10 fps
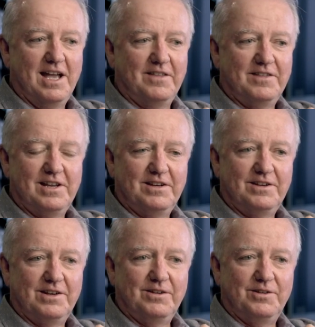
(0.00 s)
And
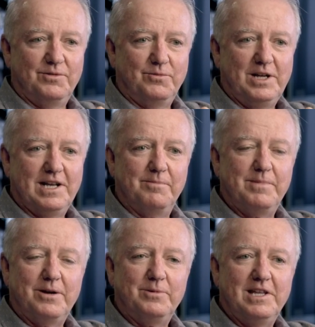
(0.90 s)
then we come
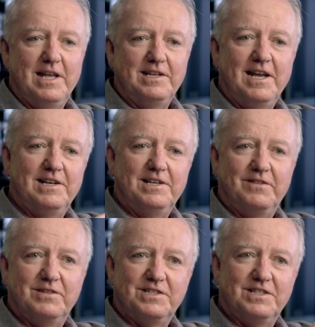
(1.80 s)
back with Anne, Anne
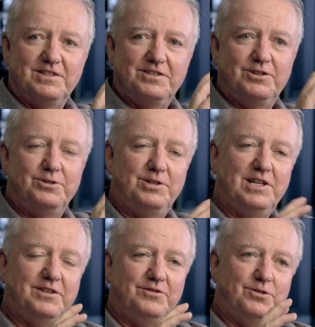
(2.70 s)
Deveson to do
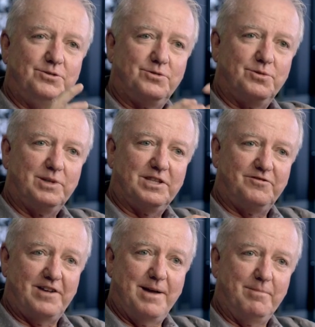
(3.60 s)
the interview with the
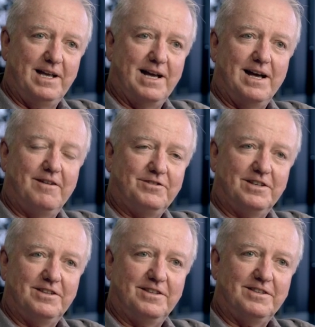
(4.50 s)
family
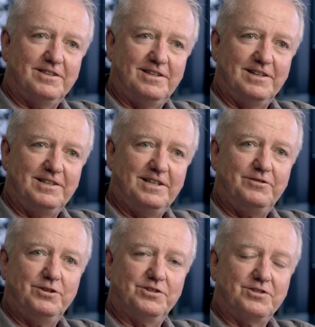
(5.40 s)
after the, the, and
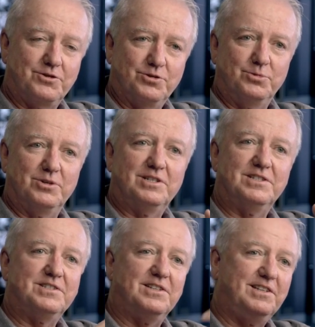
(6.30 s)
interview the social
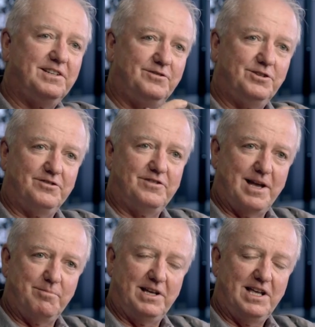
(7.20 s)
workers and interview the
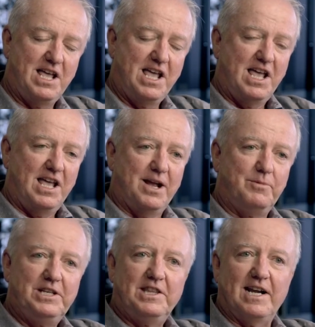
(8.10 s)
family,
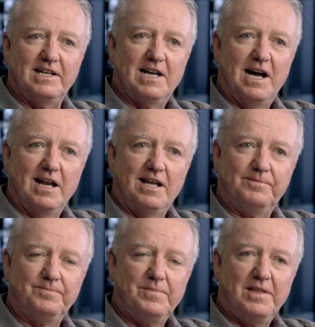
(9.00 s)
and we did that in colour.